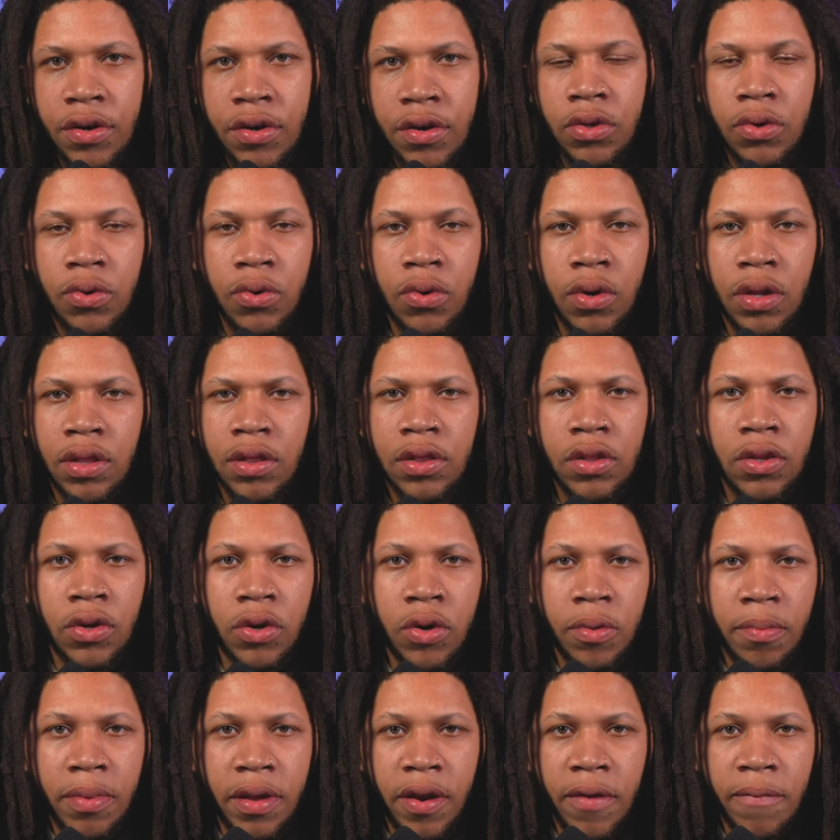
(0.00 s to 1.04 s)
do a
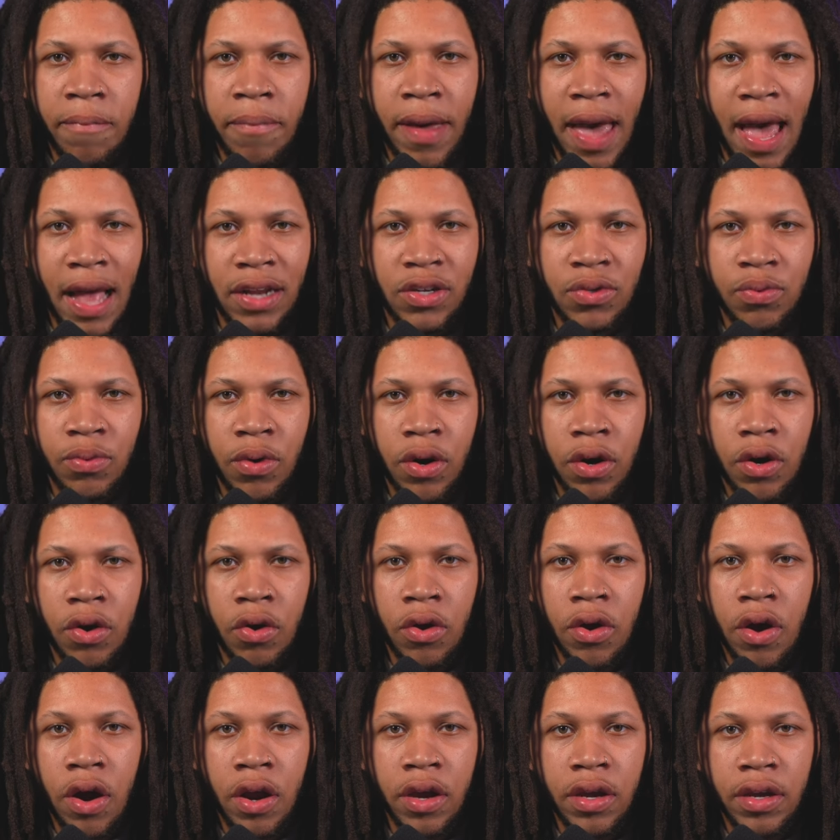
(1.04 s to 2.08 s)
little bit of patchwork
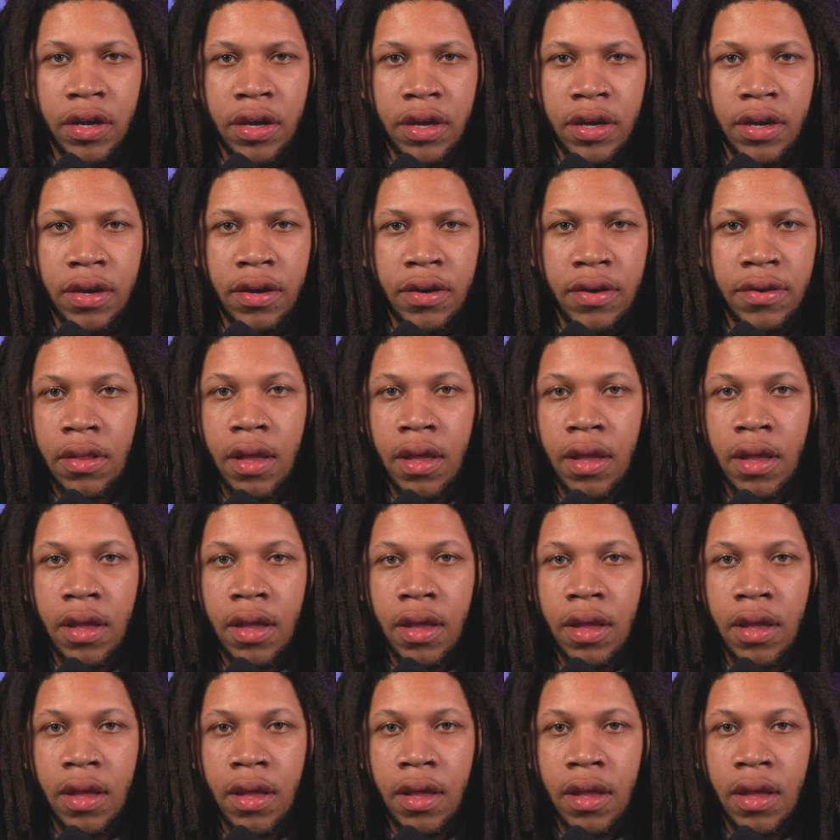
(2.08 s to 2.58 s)
on our hood.